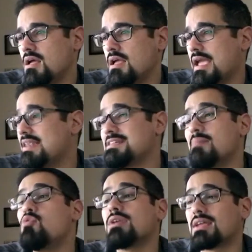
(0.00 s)
he's got
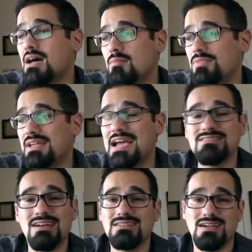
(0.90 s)
more to come. The guy's
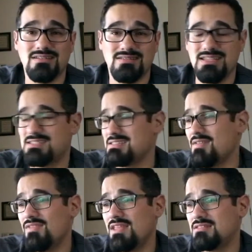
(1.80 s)
not done. He's
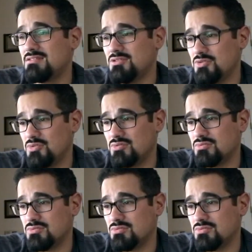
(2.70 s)
72.